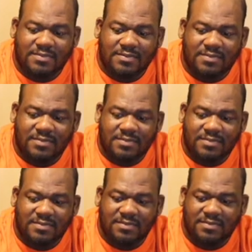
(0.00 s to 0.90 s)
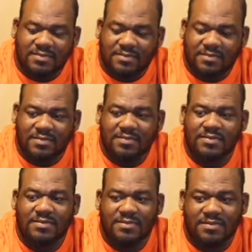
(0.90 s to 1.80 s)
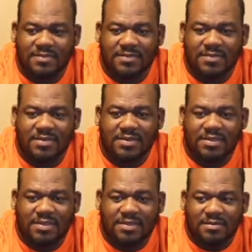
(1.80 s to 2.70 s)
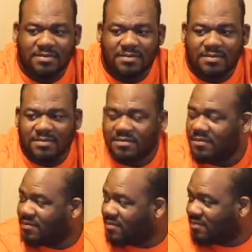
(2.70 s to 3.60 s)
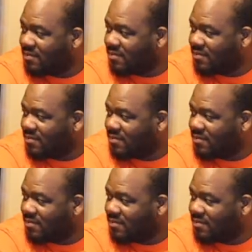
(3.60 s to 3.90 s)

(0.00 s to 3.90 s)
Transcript: (silent)